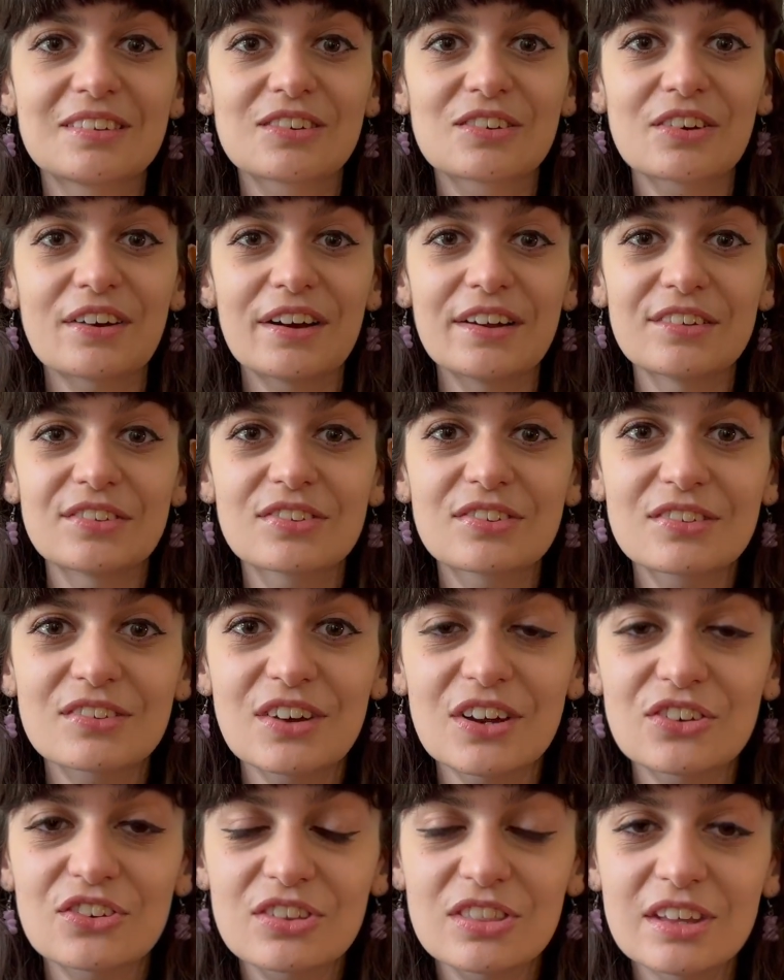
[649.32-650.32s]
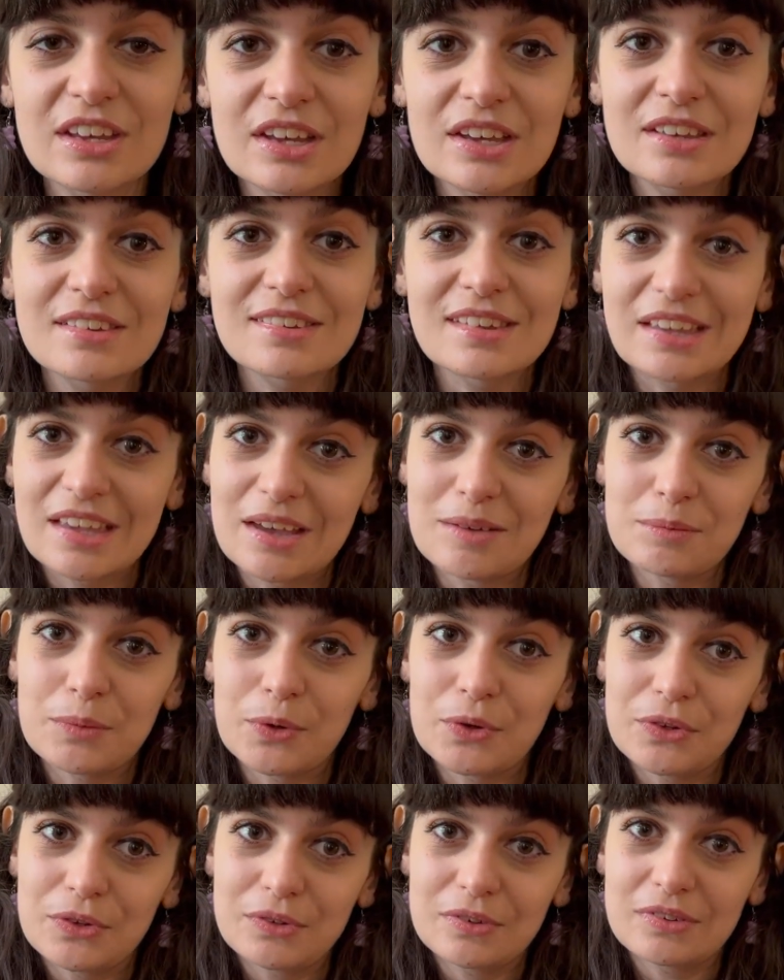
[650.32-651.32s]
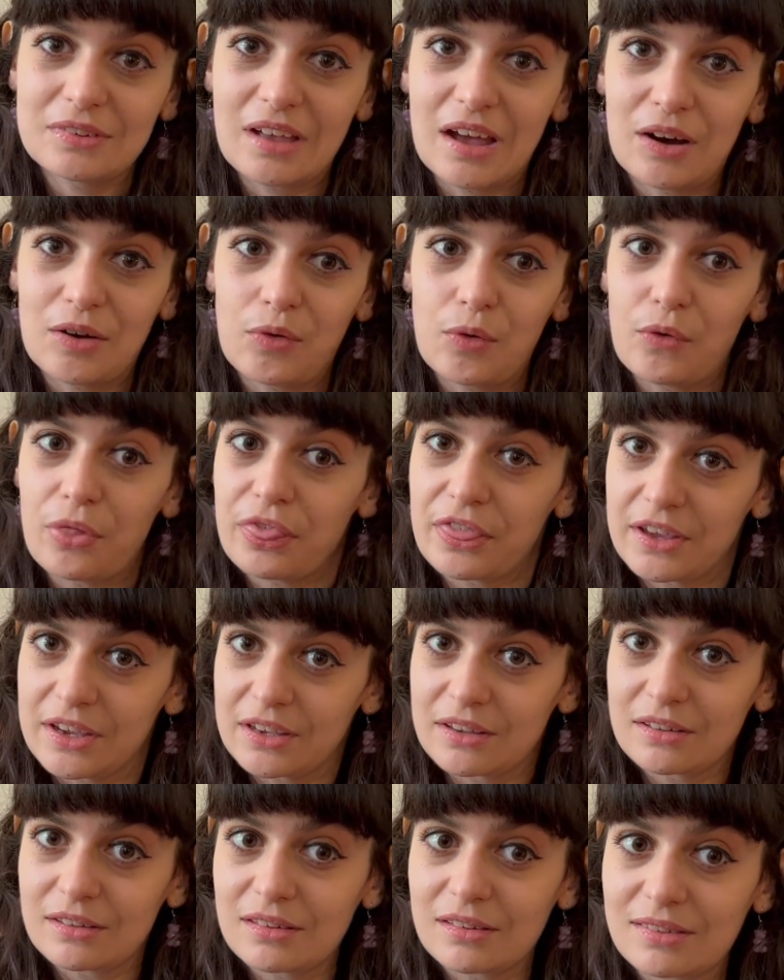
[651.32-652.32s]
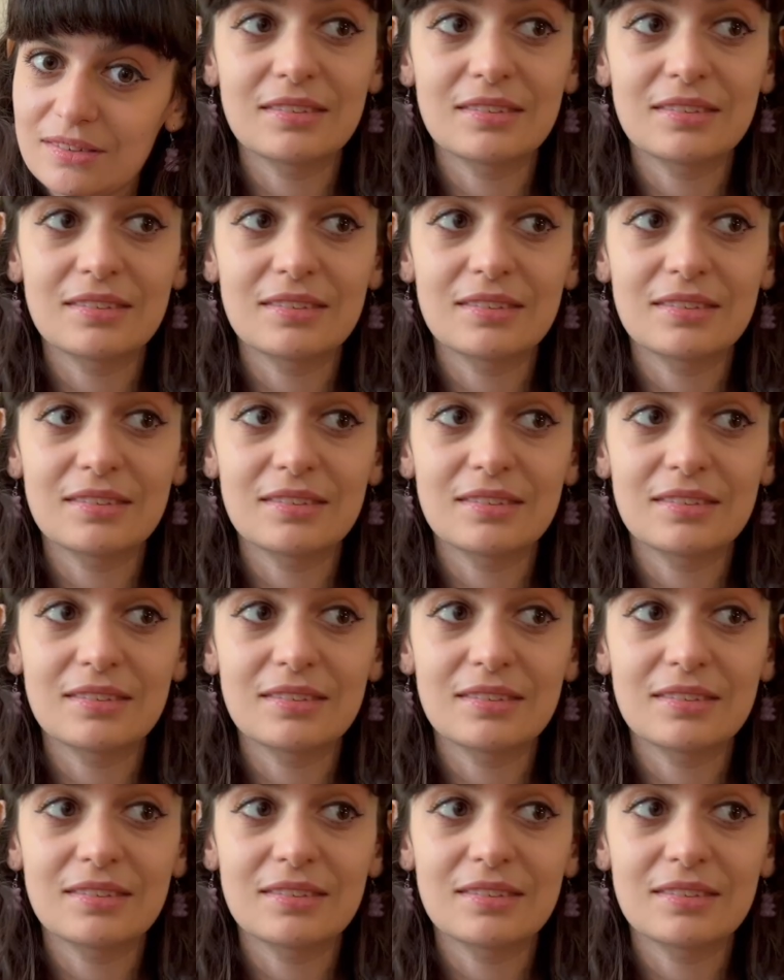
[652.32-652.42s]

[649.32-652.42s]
try and stretch things and get more use out of things.